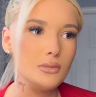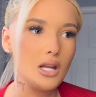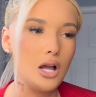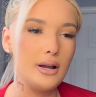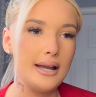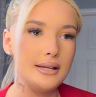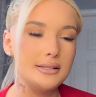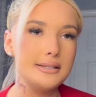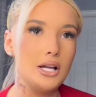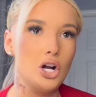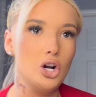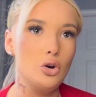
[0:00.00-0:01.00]
Okay,
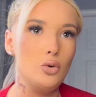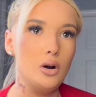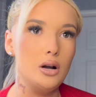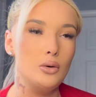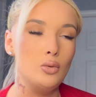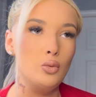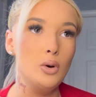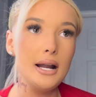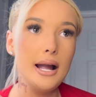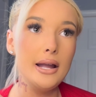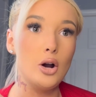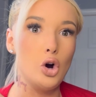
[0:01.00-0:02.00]
so what
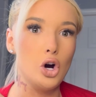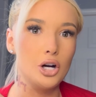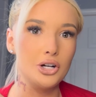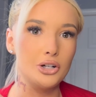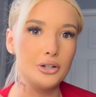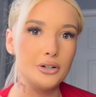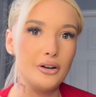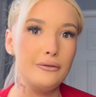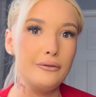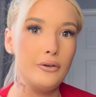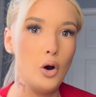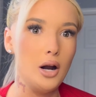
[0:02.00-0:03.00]
I ordered
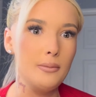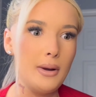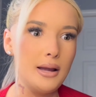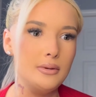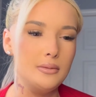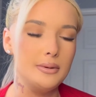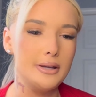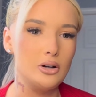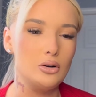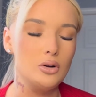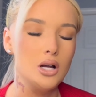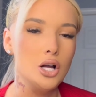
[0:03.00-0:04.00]
for my
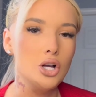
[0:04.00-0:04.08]
BBL.